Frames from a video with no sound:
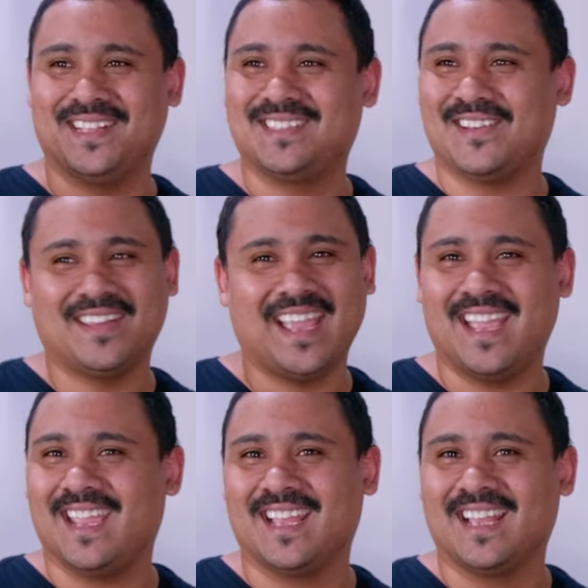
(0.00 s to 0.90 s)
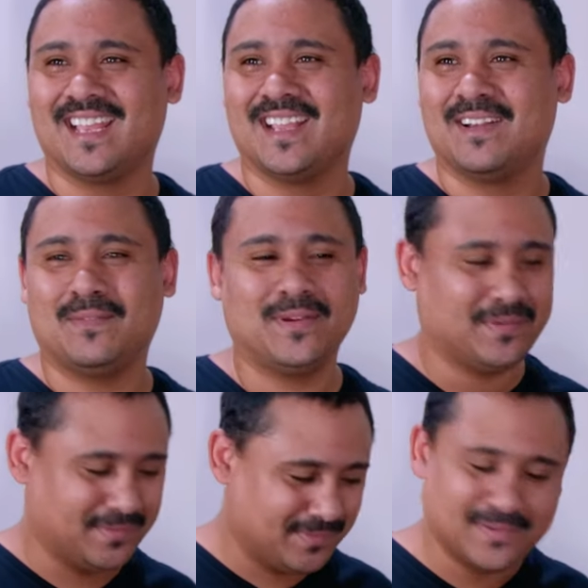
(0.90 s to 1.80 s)
It's okay. Maybe I don't want to ruin the table.
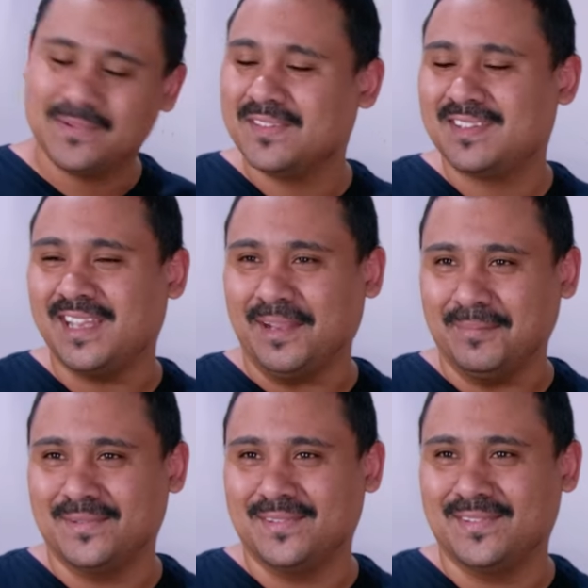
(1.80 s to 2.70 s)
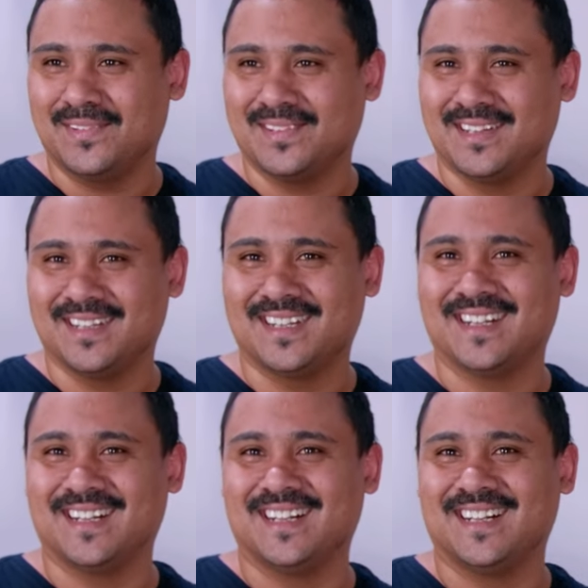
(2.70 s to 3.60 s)
We will ruin the table.
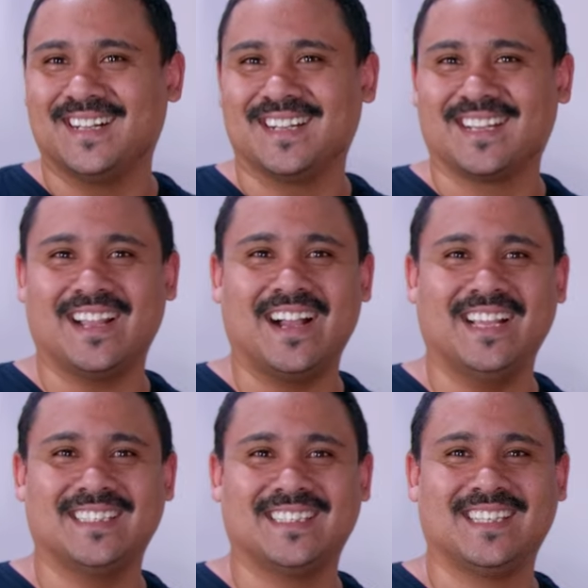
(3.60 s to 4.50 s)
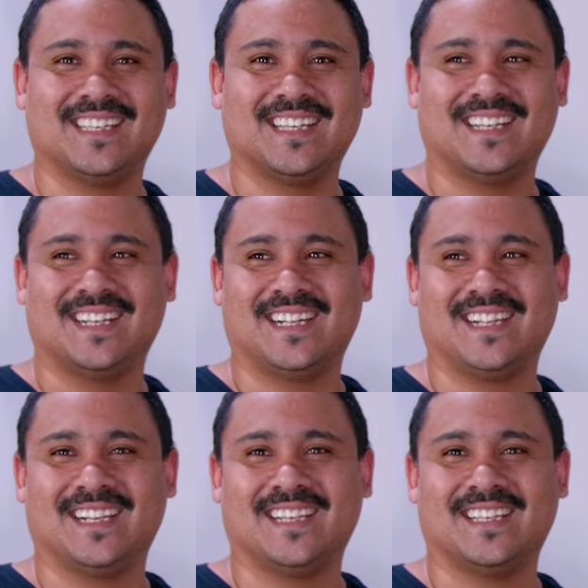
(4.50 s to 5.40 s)
Living with you is hard.